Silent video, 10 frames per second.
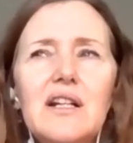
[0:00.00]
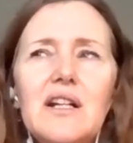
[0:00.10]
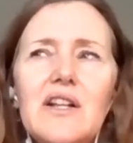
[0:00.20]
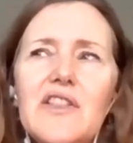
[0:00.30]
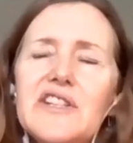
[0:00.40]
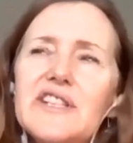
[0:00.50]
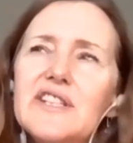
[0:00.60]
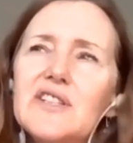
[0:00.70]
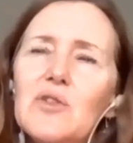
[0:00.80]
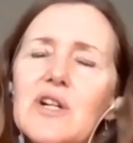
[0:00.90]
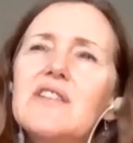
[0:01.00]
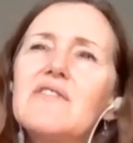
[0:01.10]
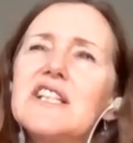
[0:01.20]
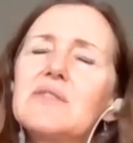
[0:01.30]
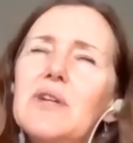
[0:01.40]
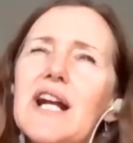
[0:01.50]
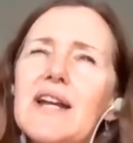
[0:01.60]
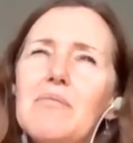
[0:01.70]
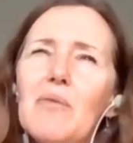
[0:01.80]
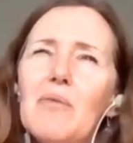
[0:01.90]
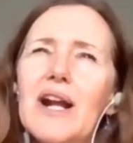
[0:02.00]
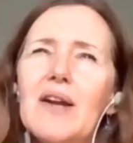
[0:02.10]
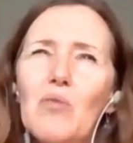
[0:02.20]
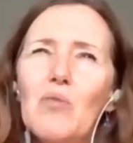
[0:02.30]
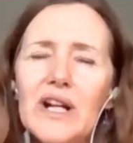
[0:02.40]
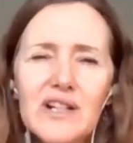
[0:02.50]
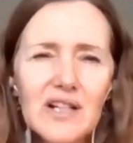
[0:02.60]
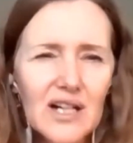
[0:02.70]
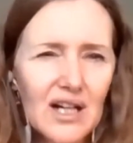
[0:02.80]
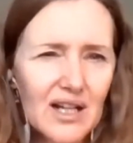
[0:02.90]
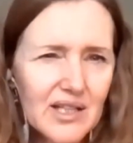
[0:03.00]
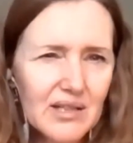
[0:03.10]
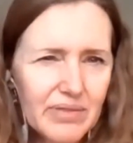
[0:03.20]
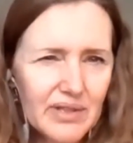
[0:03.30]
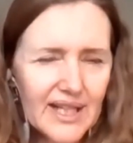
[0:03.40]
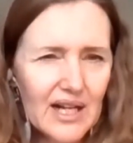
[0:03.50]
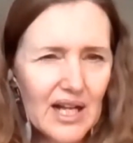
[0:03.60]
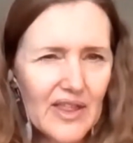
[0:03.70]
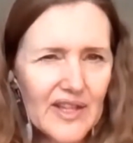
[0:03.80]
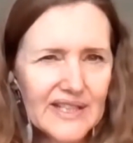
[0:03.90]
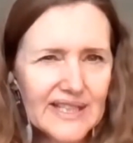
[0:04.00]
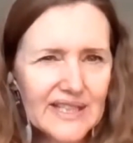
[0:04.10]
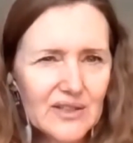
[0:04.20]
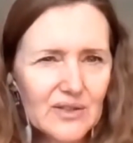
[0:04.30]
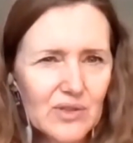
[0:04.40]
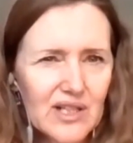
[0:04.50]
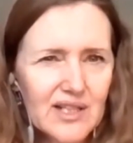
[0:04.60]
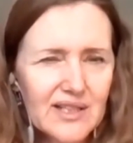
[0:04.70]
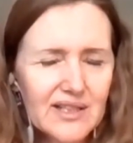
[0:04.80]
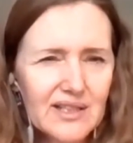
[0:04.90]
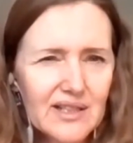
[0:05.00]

the source of this. When I wonder or contemplate on the source,